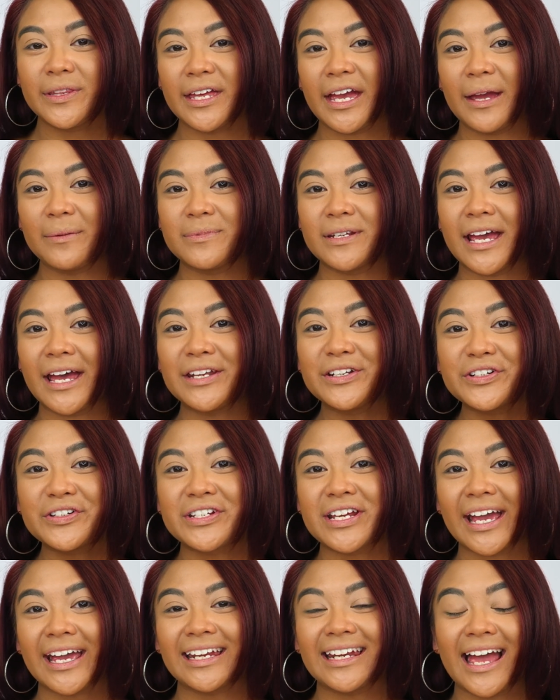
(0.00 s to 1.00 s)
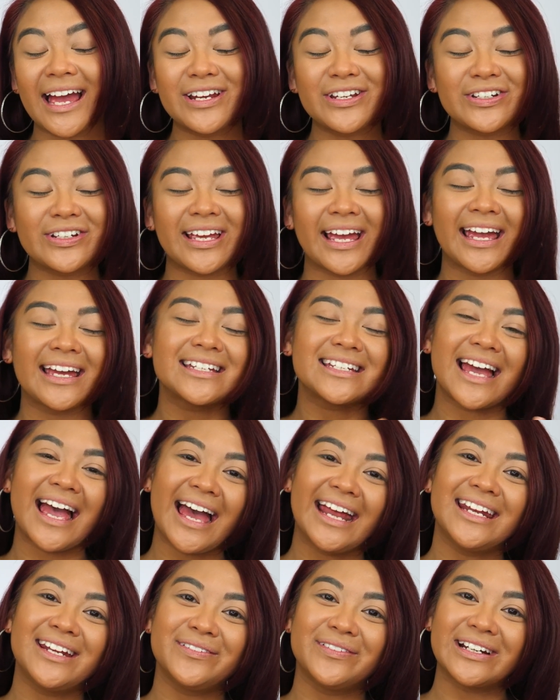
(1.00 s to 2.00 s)
with the aim to entertain, educate,
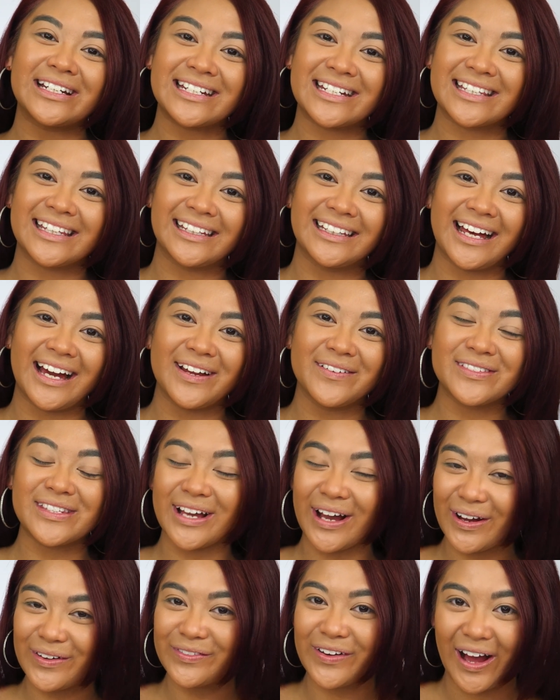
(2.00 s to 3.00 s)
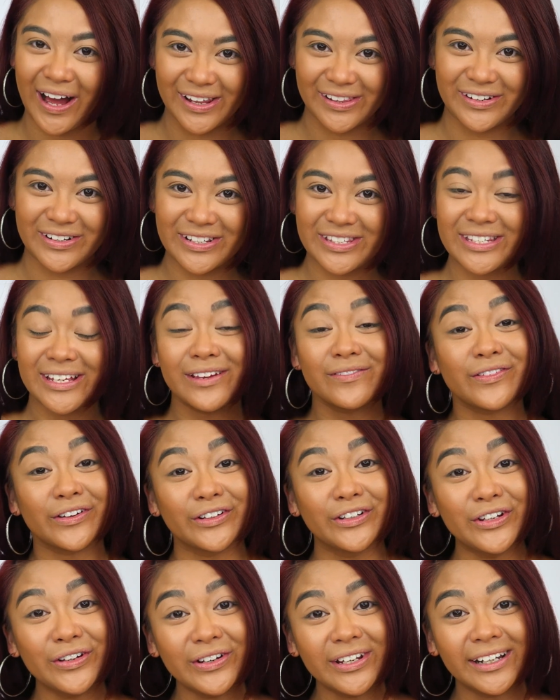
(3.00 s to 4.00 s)
and enrich the lives of others. So if
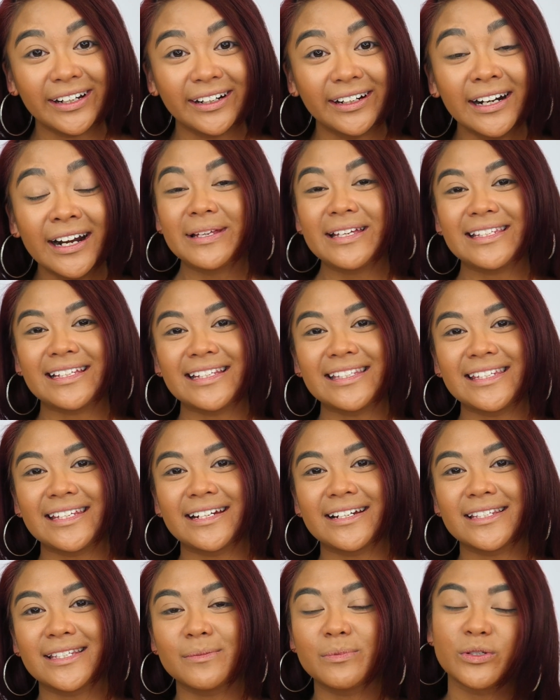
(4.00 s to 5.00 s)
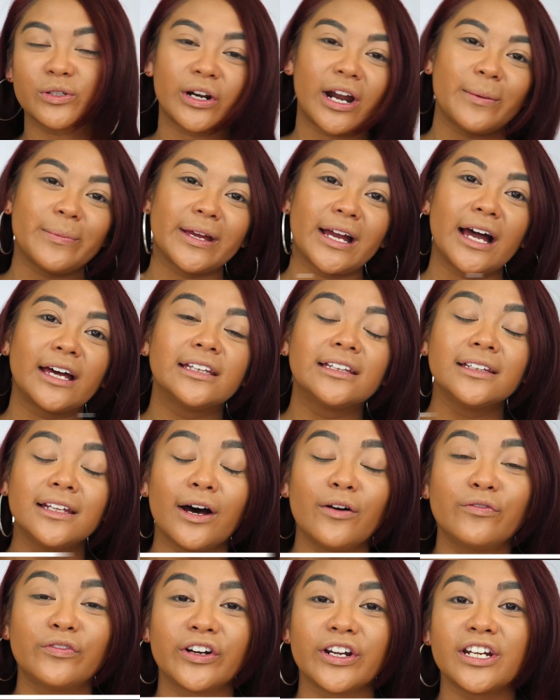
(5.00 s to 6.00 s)
you're new here, please consider subscribing. I'd
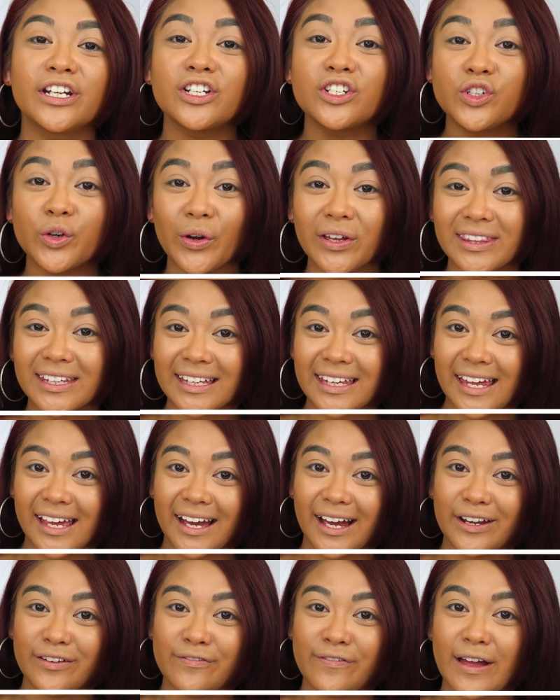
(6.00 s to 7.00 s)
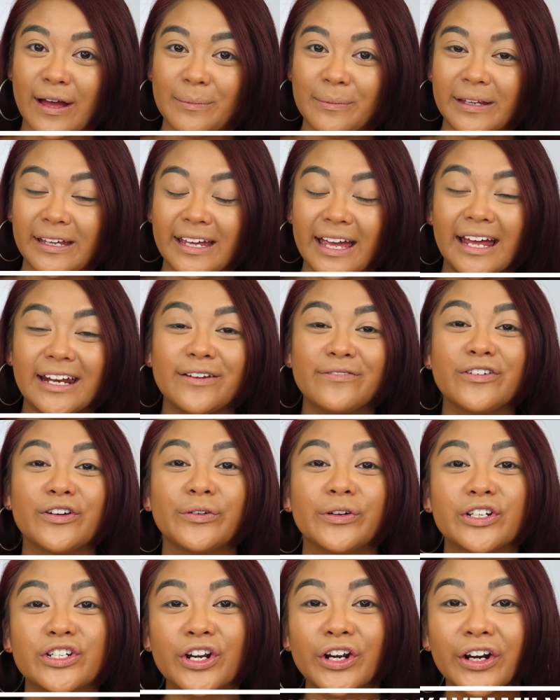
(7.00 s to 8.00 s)
love for you to join the Kikay family, and if
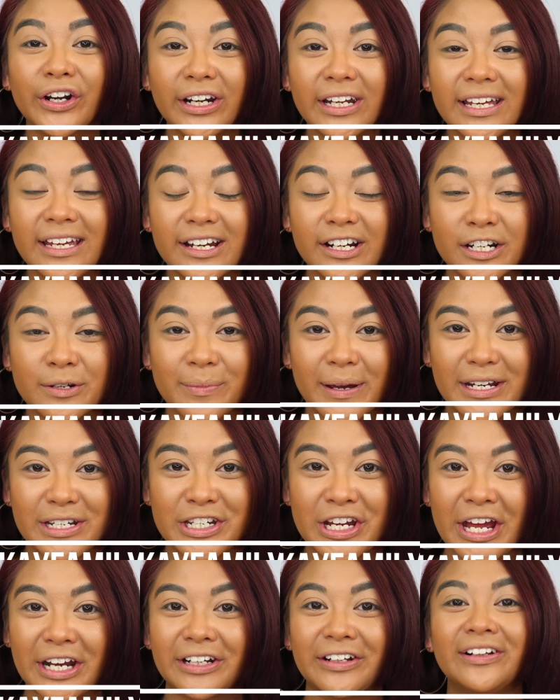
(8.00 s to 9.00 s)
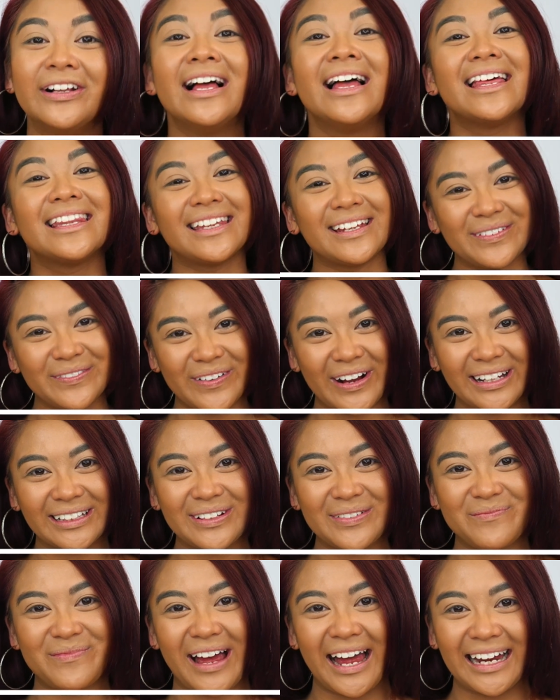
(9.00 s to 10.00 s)
you're returning here to my channel, then
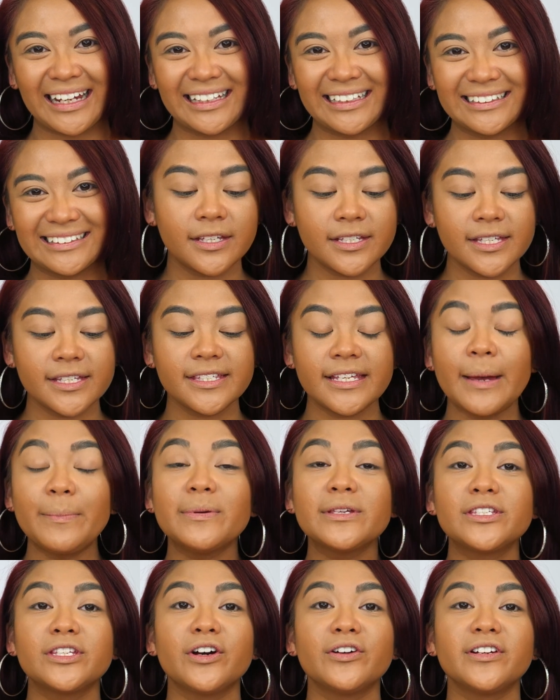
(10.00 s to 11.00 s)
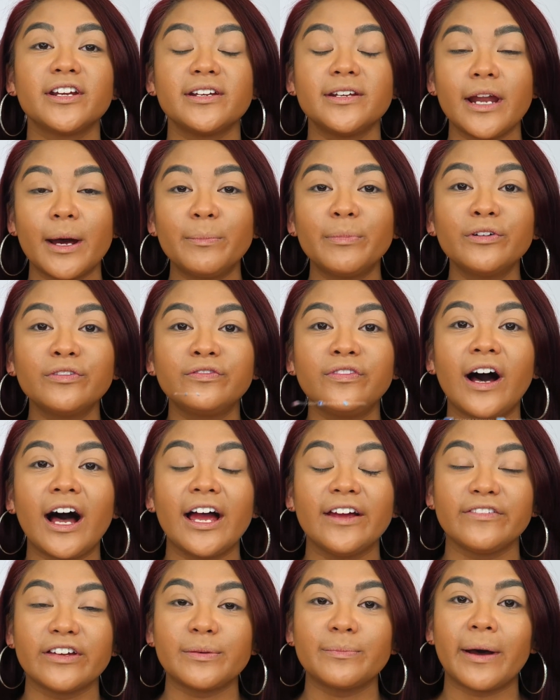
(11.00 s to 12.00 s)
welcome back. This is episode number
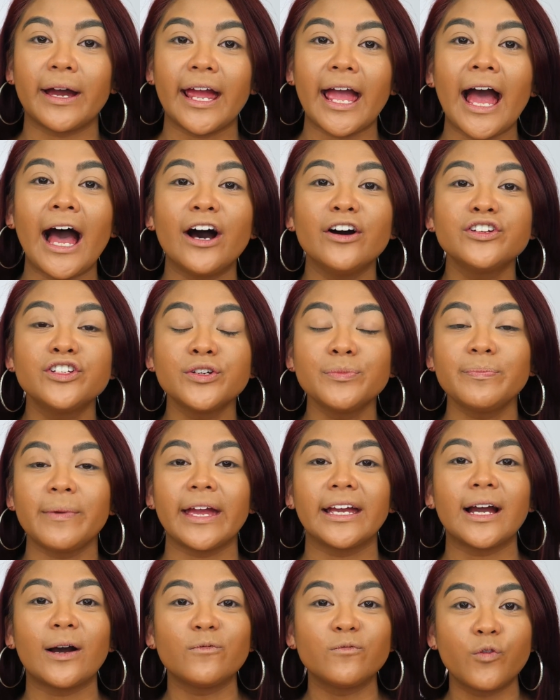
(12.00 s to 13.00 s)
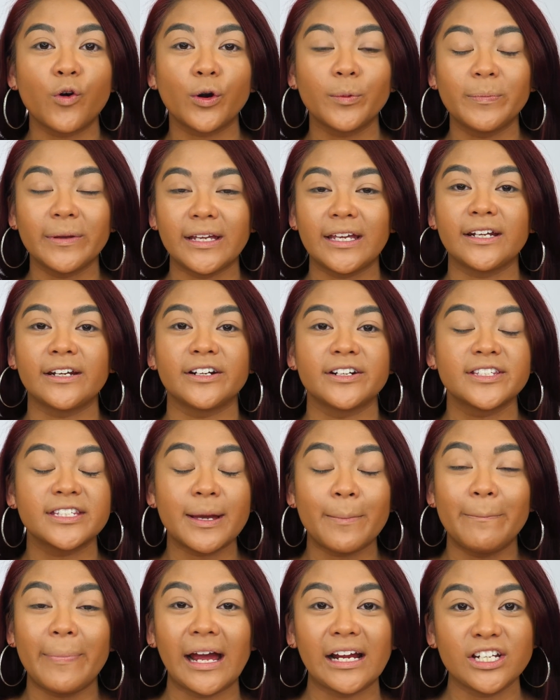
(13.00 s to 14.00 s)
five in my How to Makeup for Beginners,
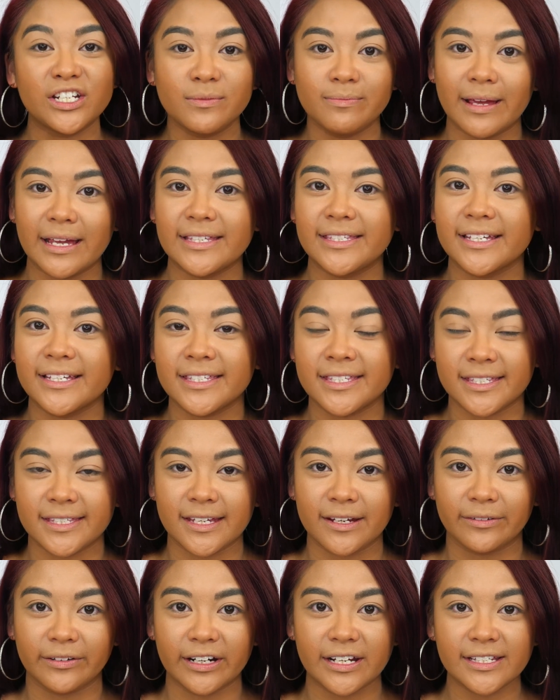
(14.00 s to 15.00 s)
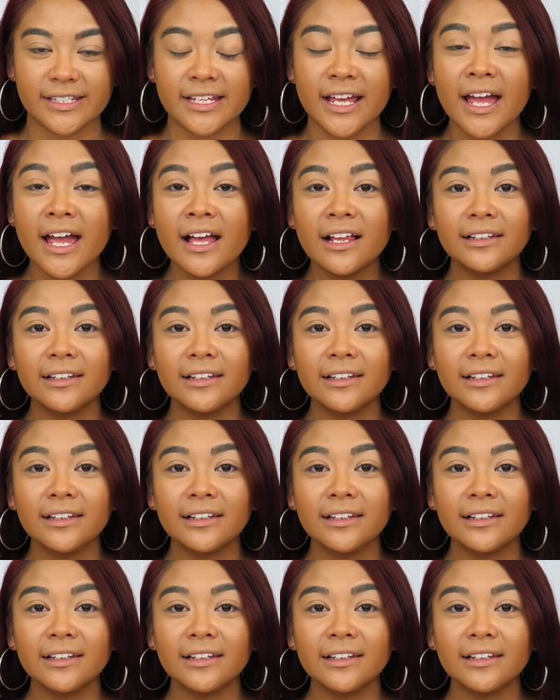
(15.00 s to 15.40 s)
a back to basics series.